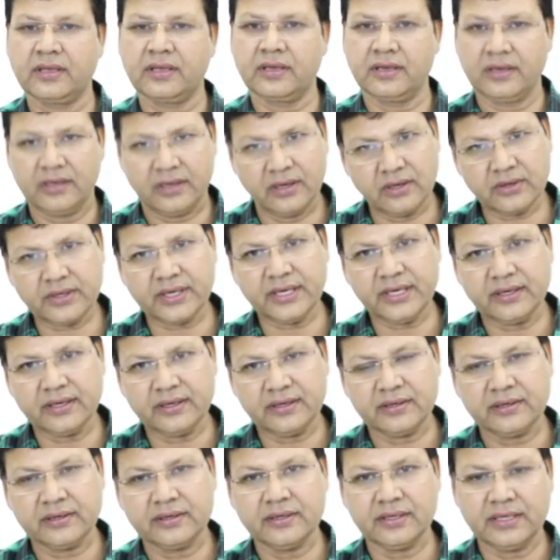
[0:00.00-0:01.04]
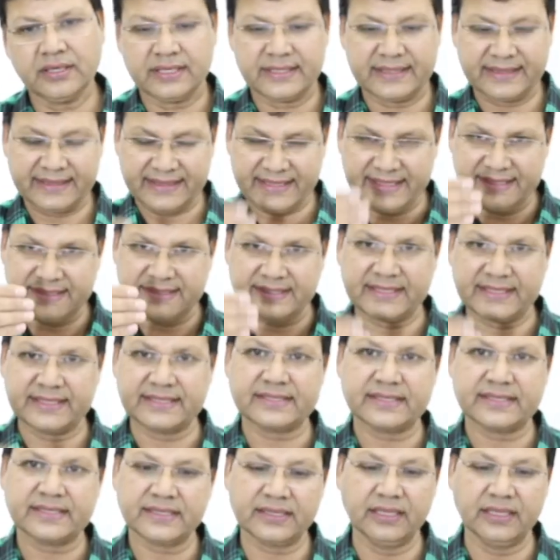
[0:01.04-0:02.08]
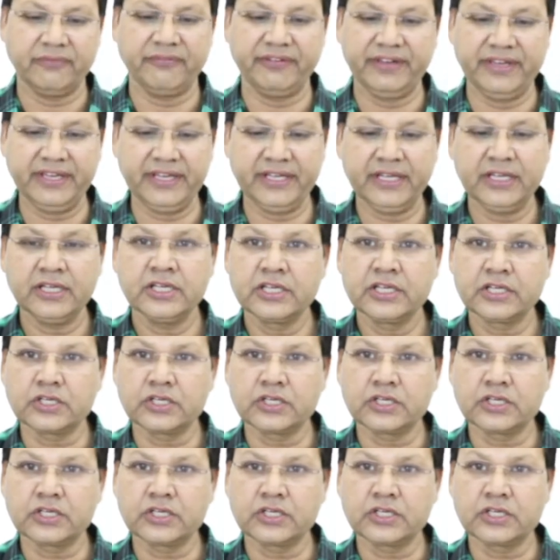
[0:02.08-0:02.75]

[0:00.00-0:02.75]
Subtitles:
Okay, this is the way